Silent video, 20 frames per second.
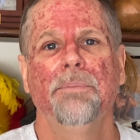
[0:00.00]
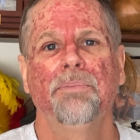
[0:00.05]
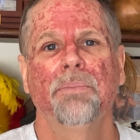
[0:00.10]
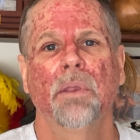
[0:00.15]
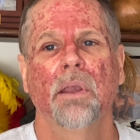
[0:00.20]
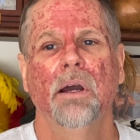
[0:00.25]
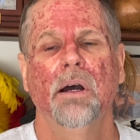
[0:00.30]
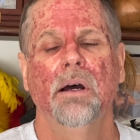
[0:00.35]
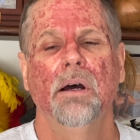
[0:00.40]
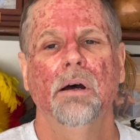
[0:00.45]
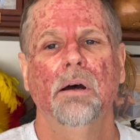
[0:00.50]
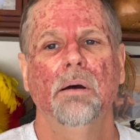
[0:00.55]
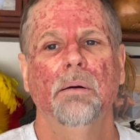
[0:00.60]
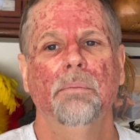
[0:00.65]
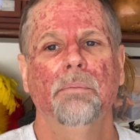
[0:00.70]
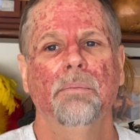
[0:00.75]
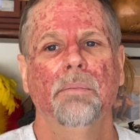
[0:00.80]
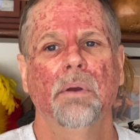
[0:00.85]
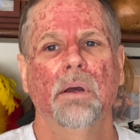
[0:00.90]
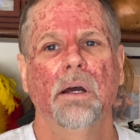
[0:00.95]

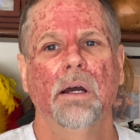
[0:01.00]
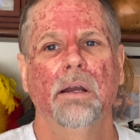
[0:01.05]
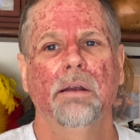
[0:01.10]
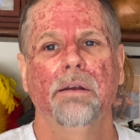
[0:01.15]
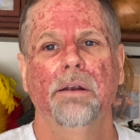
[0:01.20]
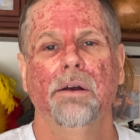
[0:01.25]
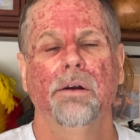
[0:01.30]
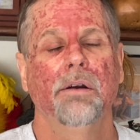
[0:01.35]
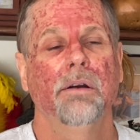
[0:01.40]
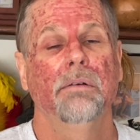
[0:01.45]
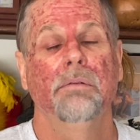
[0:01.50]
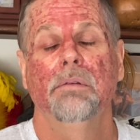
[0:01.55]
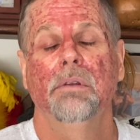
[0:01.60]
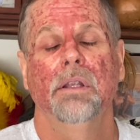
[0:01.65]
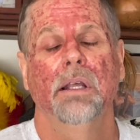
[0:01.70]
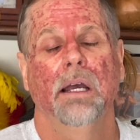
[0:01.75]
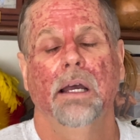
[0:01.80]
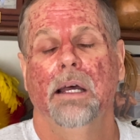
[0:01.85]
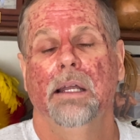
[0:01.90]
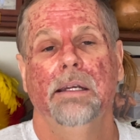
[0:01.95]
I
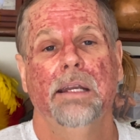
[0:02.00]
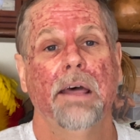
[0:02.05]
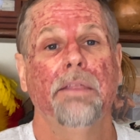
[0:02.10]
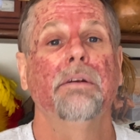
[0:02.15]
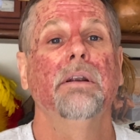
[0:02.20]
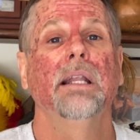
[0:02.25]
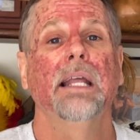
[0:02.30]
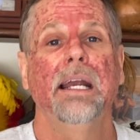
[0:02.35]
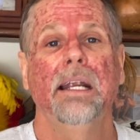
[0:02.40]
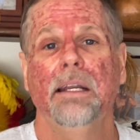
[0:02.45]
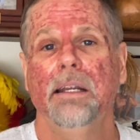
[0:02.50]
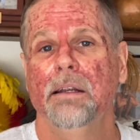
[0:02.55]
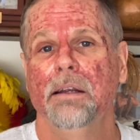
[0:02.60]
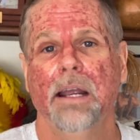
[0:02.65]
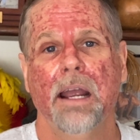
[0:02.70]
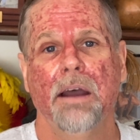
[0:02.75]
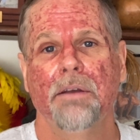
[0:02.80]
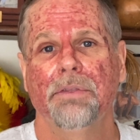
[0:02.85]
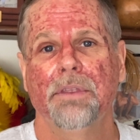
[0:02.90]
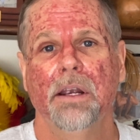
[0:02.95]
heard another lady
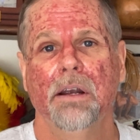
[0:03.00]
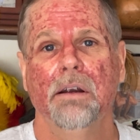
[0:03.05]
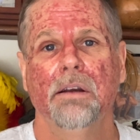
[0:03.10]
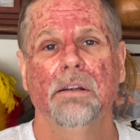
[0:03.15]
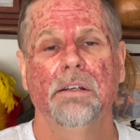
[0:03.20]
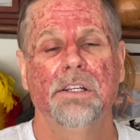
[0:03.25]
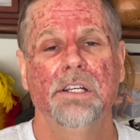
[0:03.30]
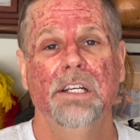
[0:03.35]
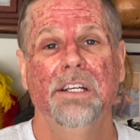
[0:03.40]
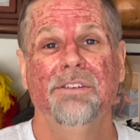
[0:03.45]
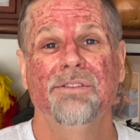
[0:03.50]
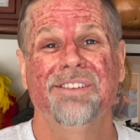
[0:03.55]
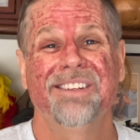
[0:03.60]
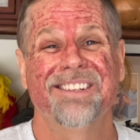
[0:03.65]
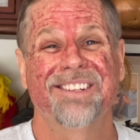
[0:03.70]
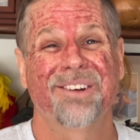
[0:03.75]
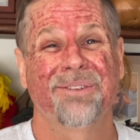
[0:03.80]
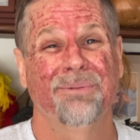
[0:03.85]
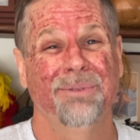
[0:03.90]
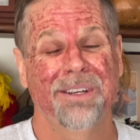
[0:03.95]
out there, she
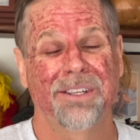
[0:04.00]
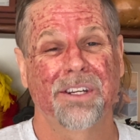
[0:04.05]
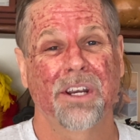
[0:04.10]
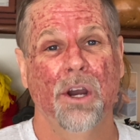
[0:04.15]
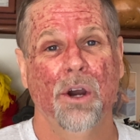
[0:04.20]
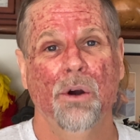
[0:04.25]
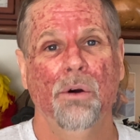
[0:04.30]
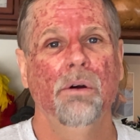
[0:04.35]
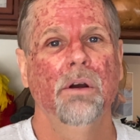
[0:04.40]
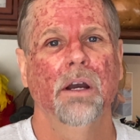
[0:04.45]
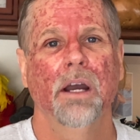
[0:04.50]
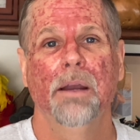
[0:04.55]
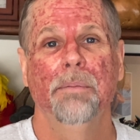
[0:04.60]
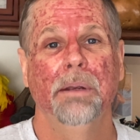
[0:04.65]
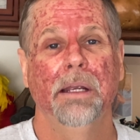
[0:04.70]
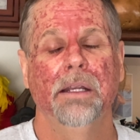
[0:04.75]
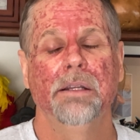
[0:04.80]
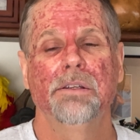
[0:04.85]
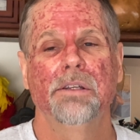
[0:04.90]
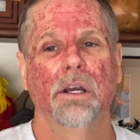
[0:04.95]
uses Crisco. I
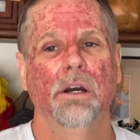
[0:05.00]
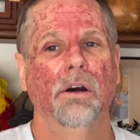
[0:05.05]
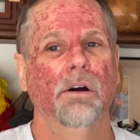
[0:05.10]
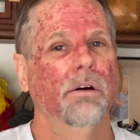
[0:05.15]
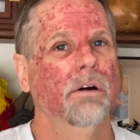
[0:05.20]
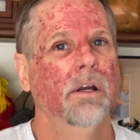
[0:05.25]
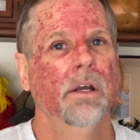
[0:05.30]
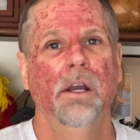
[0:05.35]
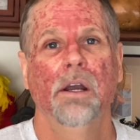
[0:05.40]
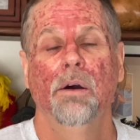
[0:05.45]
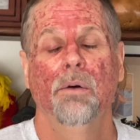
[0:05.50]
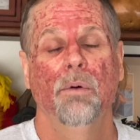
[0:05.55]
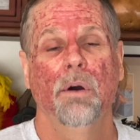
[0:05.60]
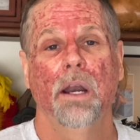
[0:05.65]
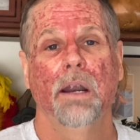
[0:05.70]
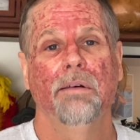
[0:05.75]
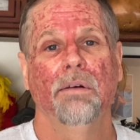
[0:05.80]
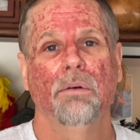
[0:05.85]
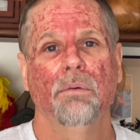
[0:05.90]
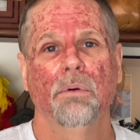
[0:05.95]
mean, so
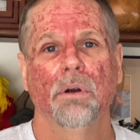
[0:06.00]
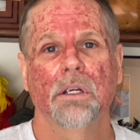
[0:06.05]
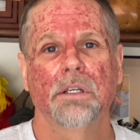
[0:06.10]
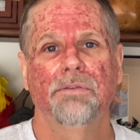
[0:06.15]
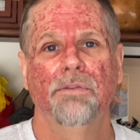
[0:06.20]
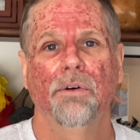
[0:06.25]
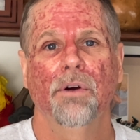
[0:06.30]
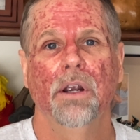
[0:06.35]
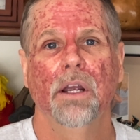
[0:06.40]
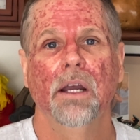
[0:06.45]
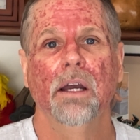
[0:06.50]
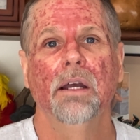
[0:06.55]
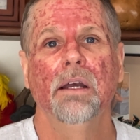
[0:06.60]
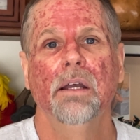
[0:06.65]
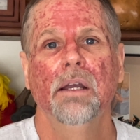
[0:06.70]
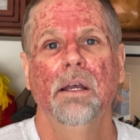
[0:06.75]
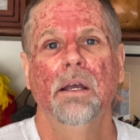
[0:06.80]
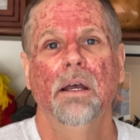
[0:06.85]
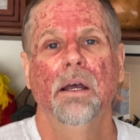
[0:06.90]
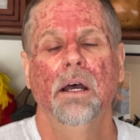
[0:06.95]
whatever works for you.
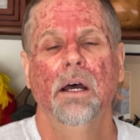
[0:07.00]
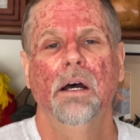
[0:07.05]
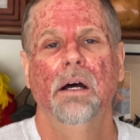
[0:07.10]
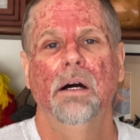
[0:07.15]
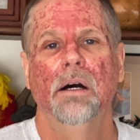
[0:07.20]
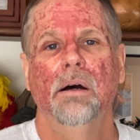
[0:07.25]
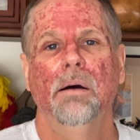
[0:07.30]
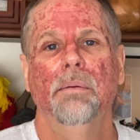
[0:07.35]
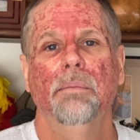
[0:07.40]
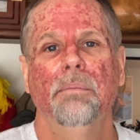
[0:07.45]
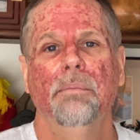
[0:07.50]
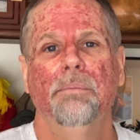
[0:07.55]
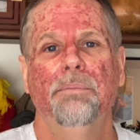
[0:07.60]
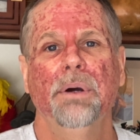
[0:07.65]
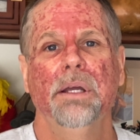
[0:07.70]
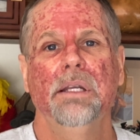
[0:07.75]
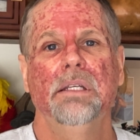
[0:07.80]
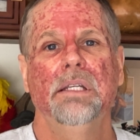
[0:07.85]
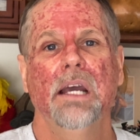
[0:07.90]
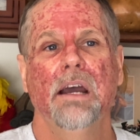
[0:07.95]

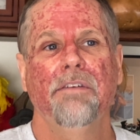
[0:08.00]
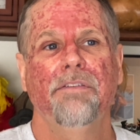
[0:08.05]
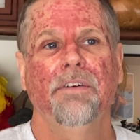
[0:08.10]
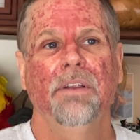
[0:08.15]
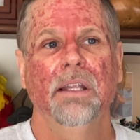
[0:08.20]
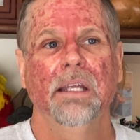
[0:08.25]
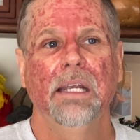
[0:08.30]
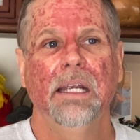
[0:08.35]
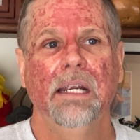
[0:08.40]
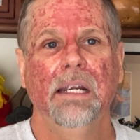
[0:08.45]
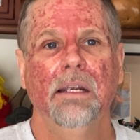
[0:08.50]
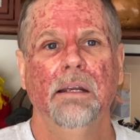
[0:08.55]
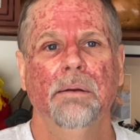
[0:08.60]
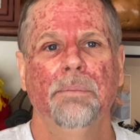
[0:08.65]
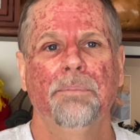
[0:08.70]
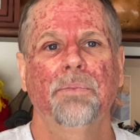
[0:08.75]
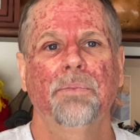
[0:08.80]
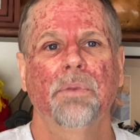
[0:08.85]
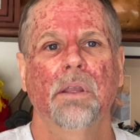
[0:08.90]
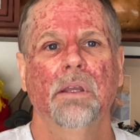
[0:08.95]
But definitely
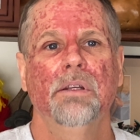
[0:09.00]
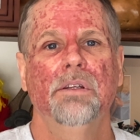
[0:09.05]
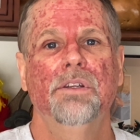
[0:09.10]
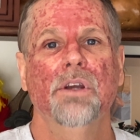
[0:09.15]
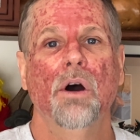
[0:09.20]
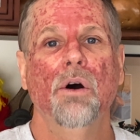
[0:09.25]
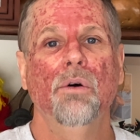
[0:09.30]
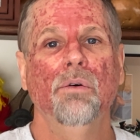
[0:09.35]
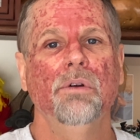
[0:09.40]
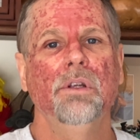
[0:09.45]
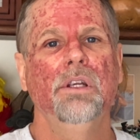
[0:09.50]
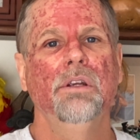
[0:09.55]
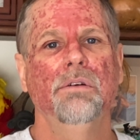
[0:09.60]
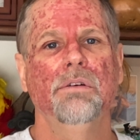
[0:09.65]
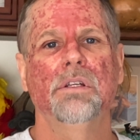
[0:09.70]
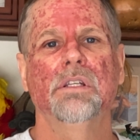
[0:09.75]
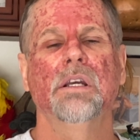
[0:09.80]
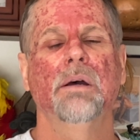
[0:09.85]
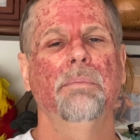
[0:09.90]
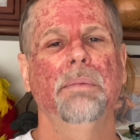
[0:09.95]
don't
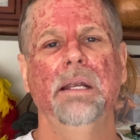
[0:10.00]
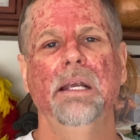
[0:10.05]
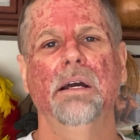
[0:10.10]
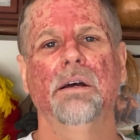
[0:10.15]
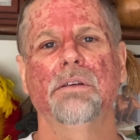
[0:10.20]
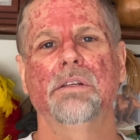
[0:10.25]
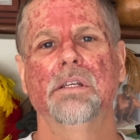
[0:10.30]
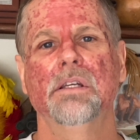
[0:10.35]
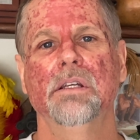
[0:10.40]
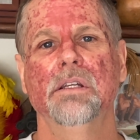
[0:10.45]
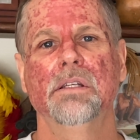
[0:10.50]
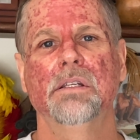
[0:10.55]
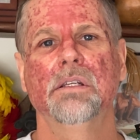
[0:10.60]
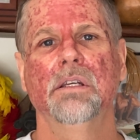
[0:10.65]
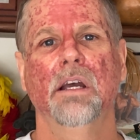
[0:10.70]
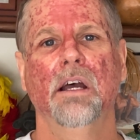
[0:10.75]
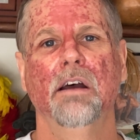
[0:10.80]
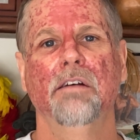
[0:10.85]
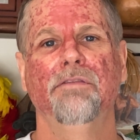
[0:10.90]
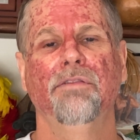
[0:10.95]
use somebody else's
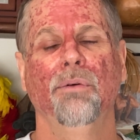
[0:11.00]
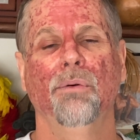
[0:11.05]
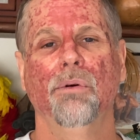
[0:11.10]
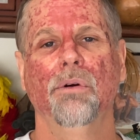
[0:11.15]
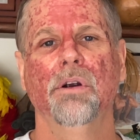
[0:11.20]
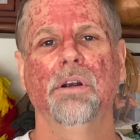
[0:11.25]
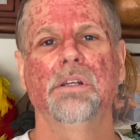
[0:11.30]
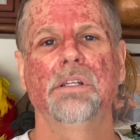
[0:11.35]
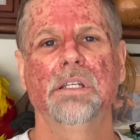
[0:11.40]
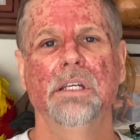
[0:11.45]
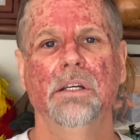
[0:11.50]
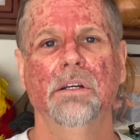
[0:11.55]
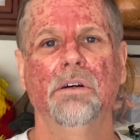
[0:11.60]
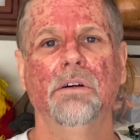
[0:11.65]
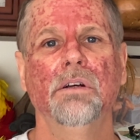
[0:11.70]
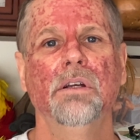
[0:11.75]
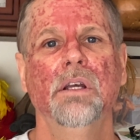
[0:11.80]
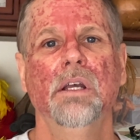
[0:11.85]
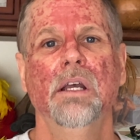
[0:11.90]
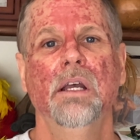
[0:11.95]

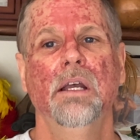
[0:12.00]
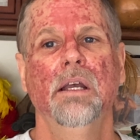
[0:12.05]
Fluorouracil.